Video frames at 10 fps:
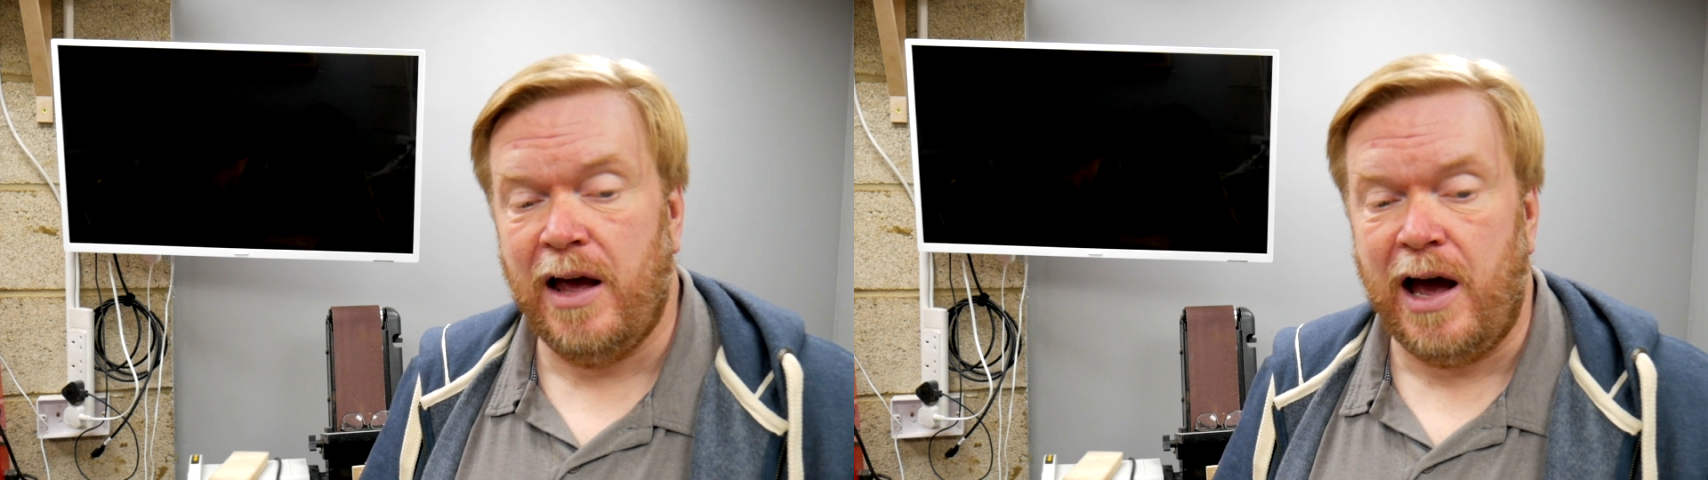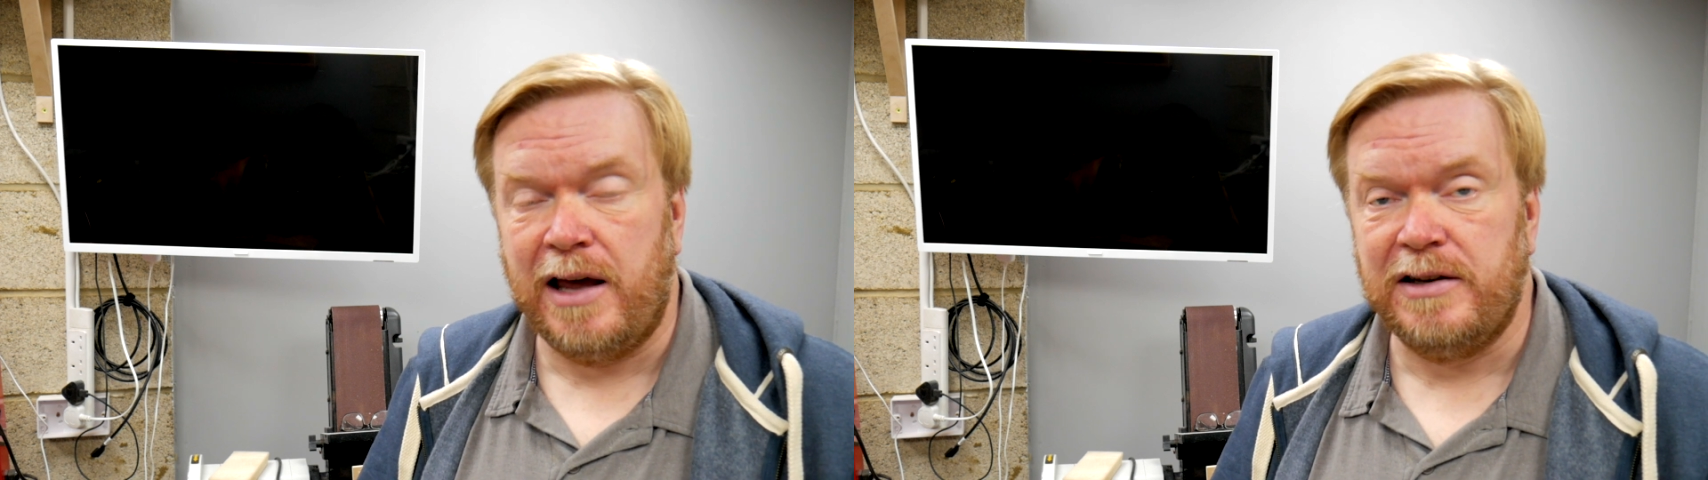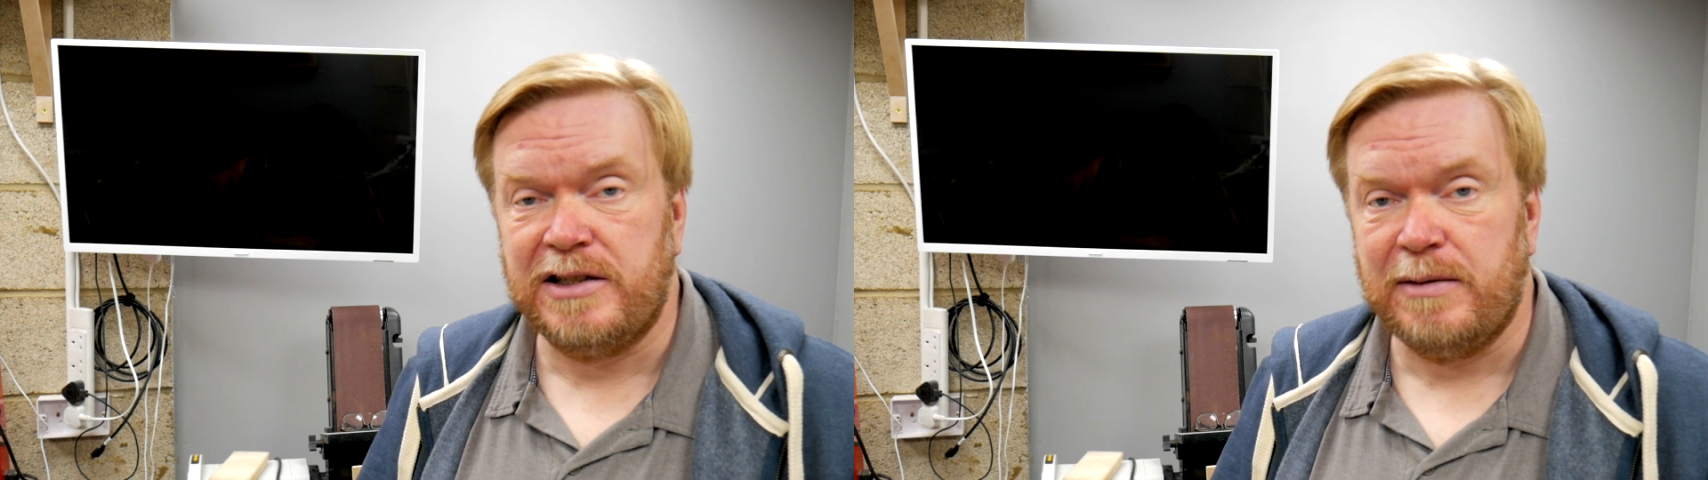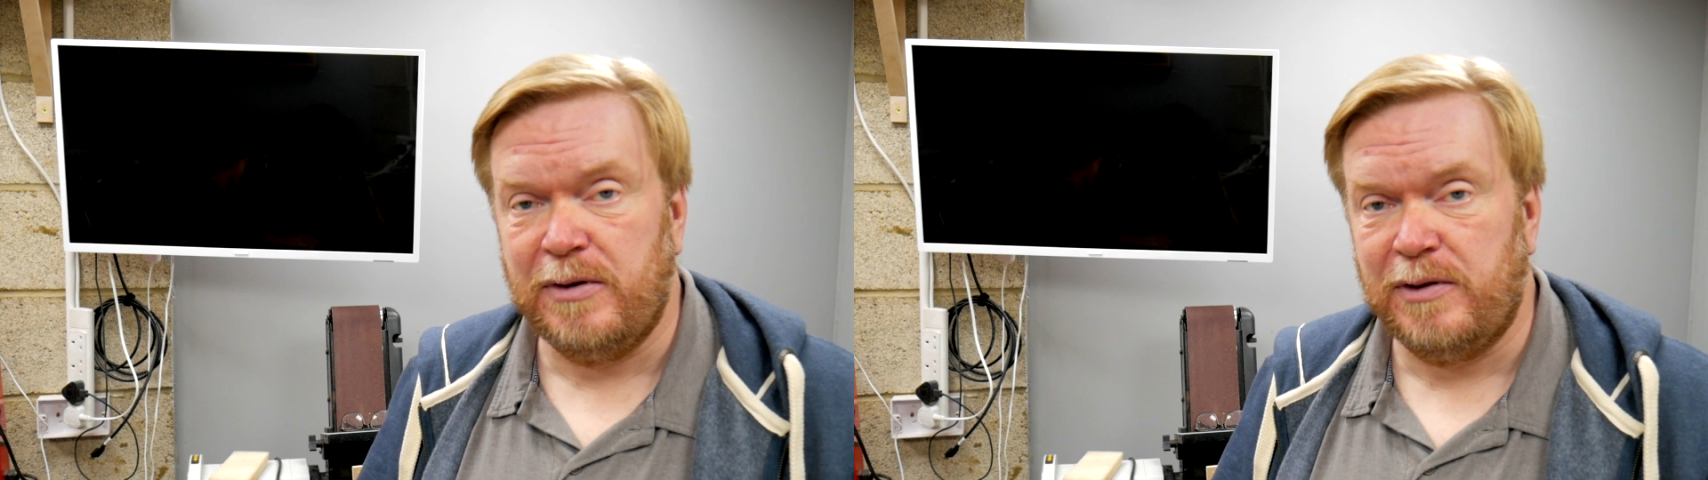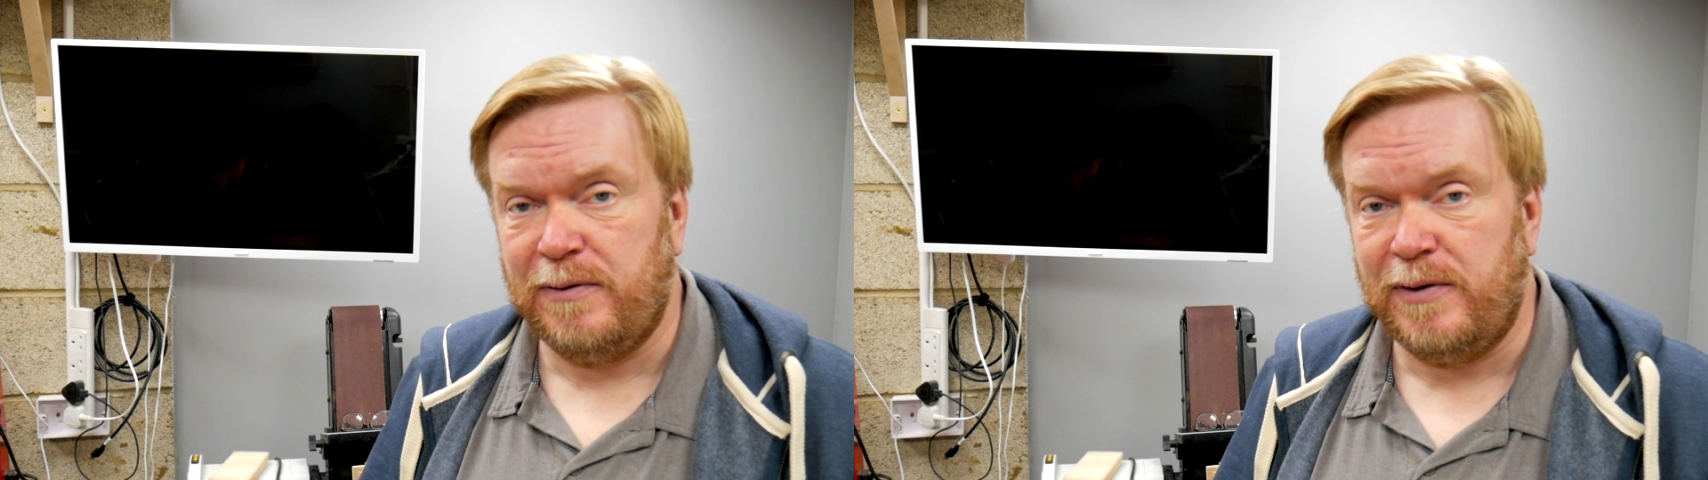and some
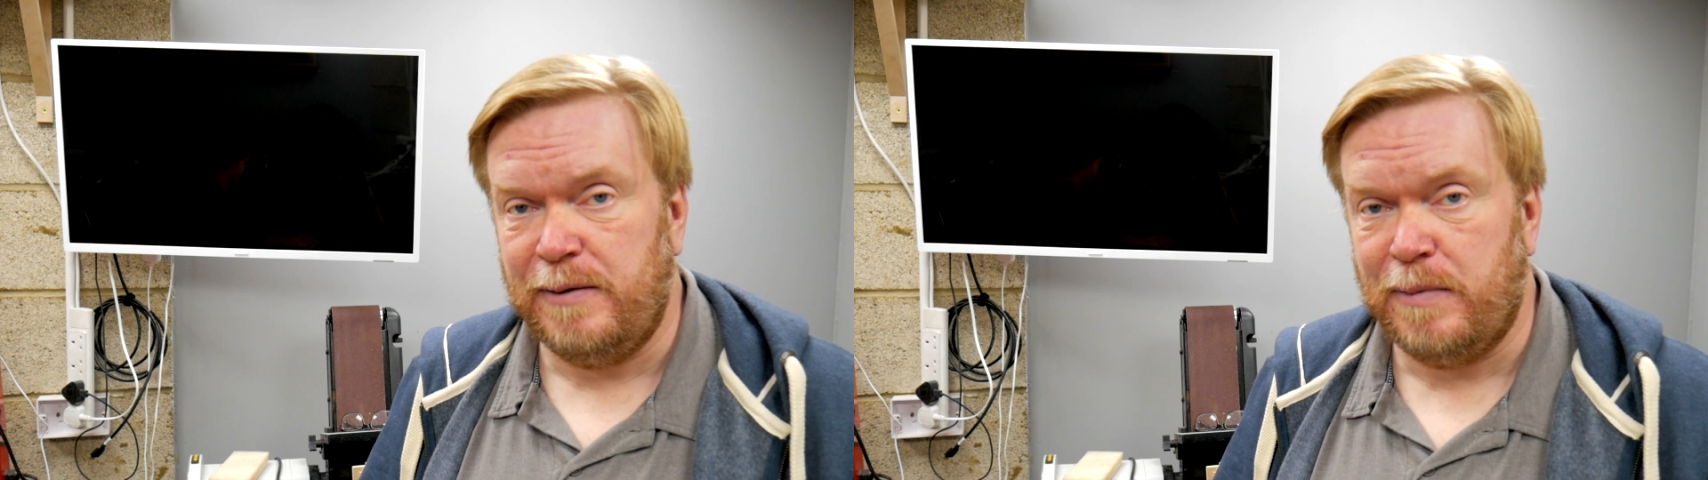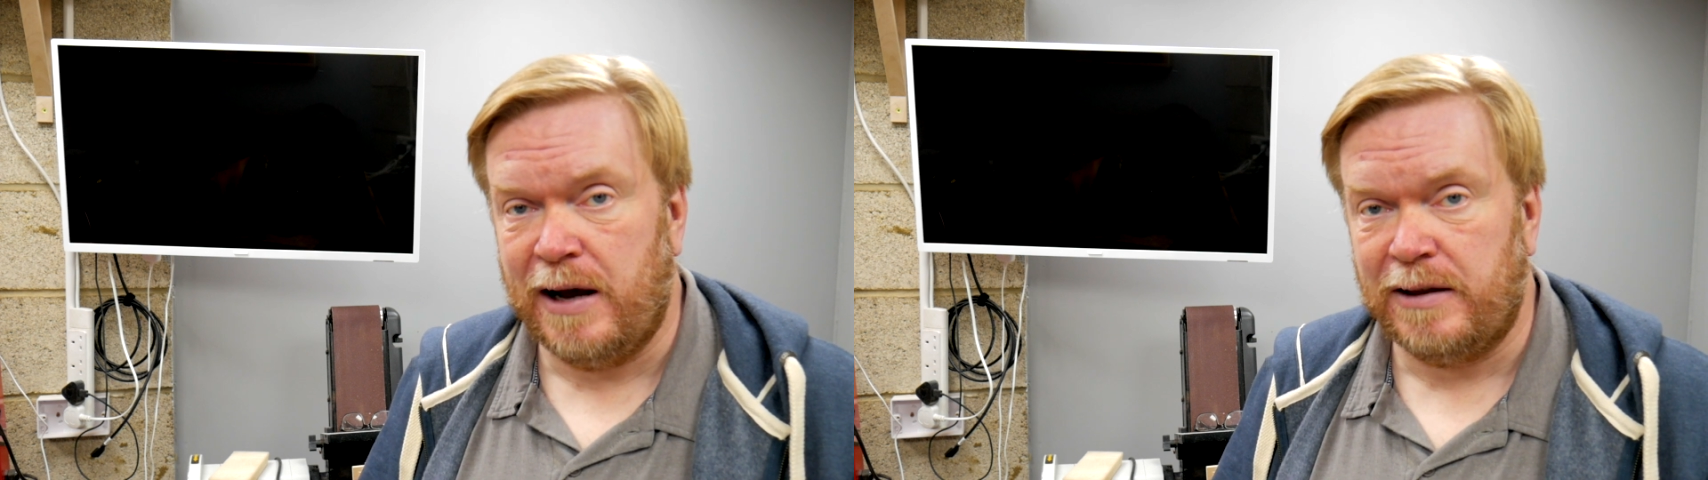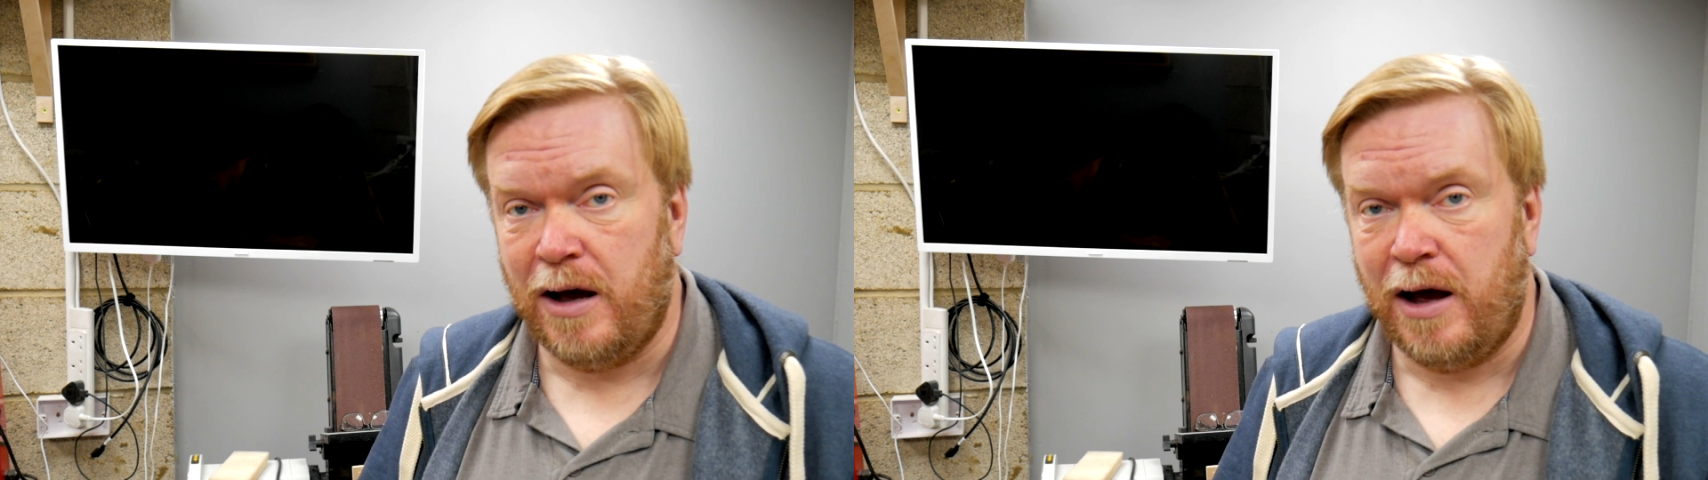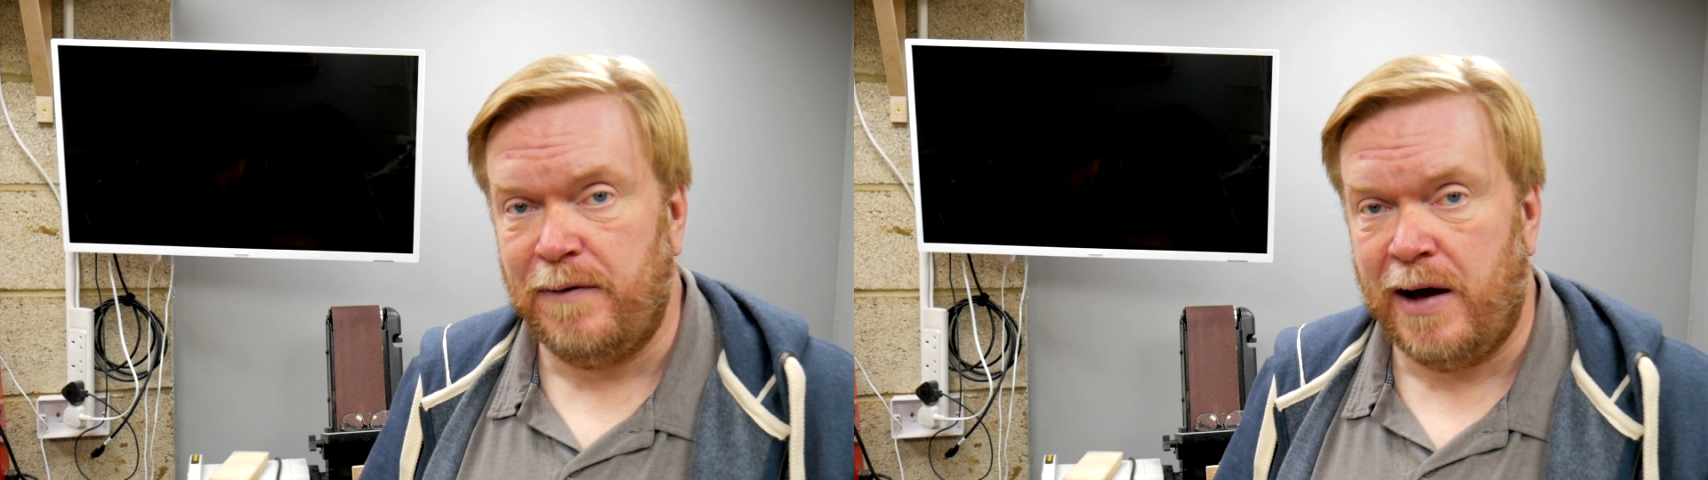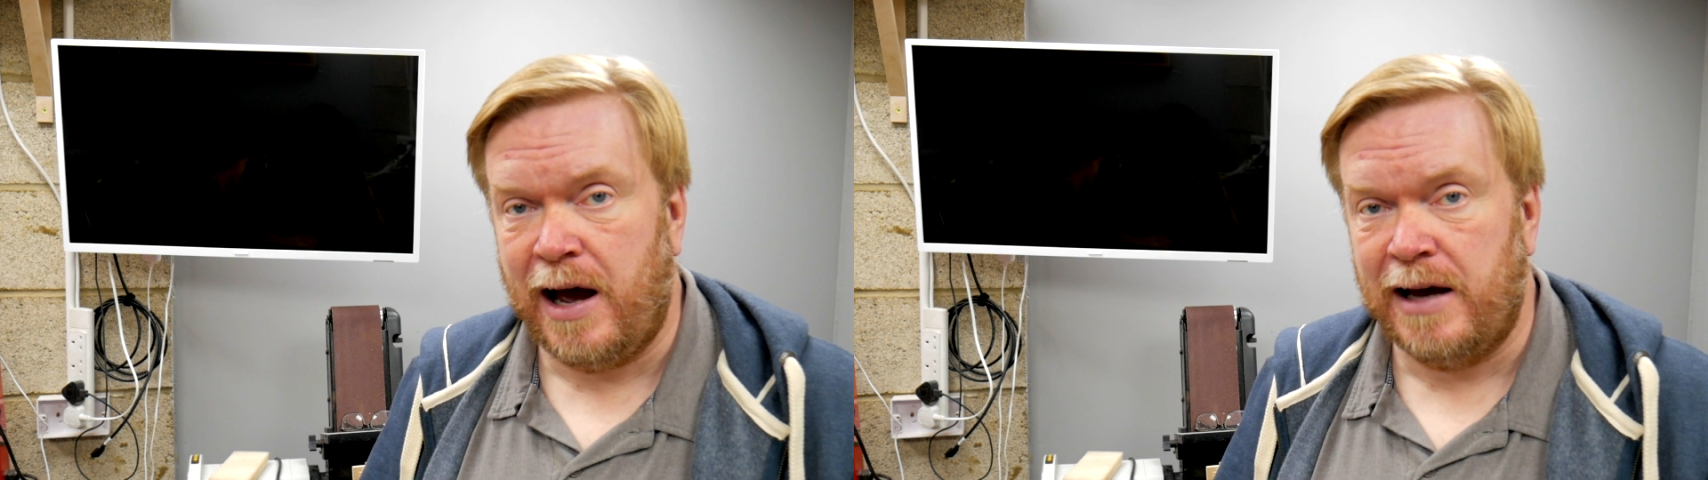of the feedback that I've
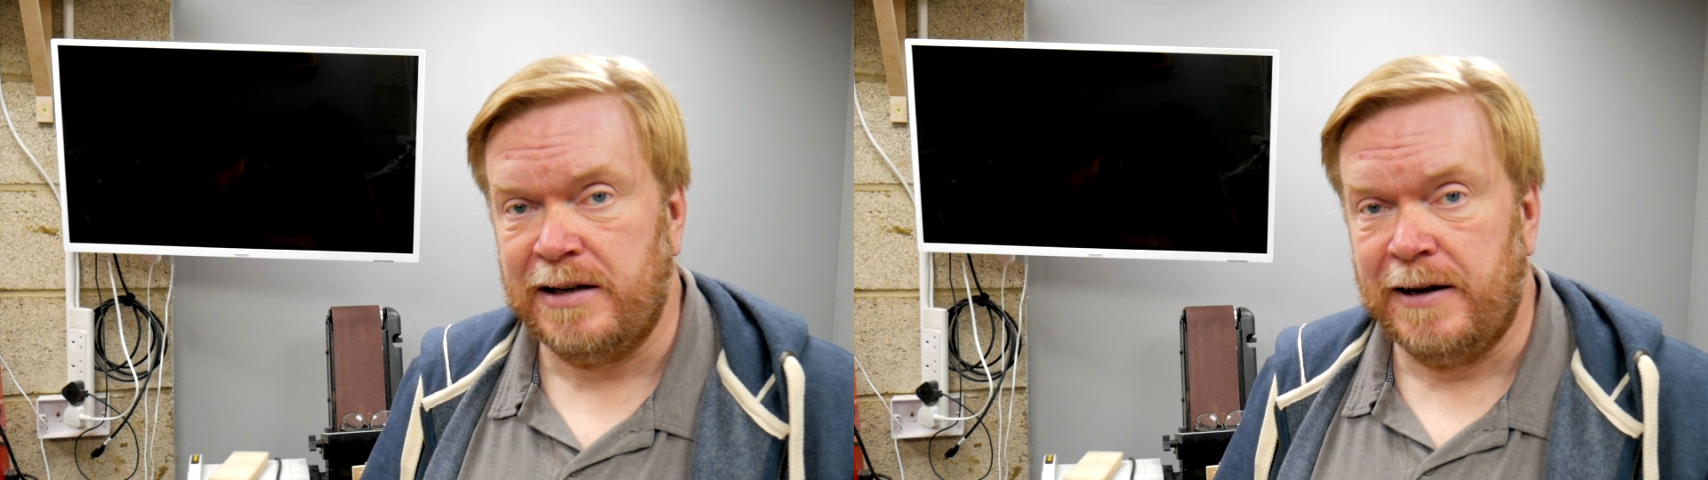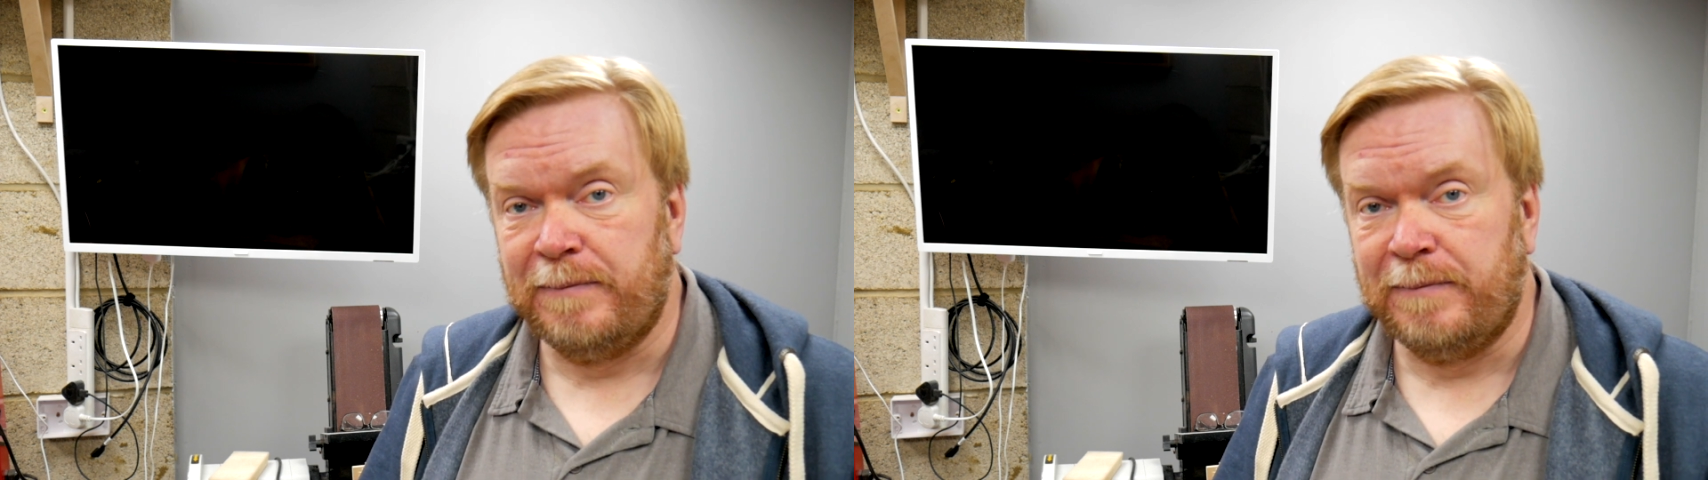had